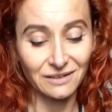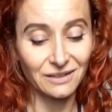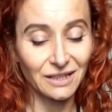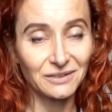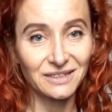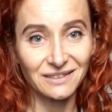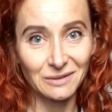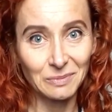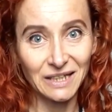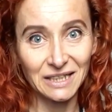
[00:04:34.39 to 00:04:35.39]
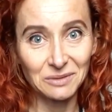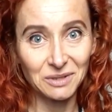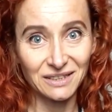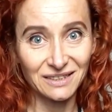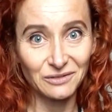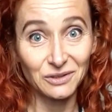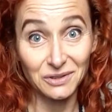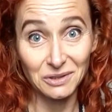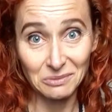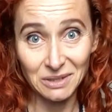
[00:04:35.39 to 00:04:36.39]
clothes that are plain because I've got so